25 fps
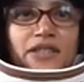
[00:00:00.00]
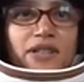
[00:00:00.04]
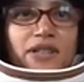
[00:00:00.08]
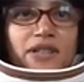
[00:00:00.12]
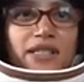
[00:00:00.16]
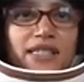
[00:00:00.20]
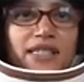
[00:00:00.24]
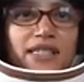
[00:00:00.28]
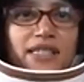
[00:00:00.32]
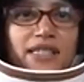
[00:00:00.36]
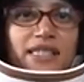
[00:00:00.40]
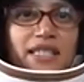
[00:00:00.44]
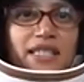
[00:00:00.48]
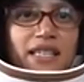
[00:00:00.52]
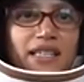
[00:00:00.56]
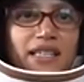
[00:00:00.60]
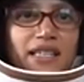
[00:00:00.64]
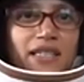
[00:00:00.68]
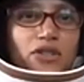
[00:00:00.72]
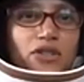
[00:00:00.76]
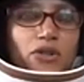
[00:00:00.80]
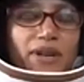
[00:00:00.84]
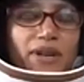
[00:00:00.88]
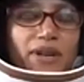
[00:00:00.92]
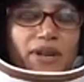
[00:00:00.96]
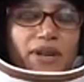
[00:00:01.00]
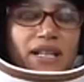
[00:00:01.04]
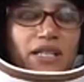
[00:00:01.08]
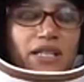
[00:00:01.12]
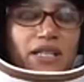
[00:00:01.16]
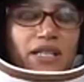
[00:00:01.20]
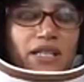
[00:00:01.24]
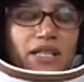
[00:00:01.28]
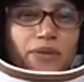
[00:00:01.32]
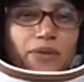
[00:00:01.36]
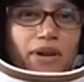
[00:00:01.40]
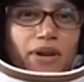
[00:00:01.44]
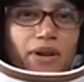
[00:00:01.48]
you can see that the terrain is
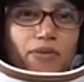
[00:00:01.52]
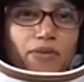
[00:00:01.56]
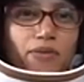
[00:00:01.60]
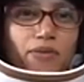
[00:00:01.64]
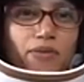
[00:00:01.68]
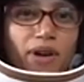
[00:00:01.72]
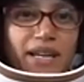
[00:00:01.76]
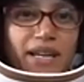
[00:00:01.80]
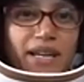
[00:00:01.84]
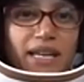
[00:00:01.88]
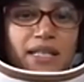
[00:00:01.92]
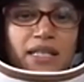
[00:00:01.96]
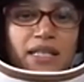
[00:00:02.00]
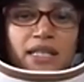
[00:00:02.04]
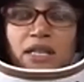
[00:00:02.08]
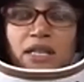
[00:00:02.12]
very rugged.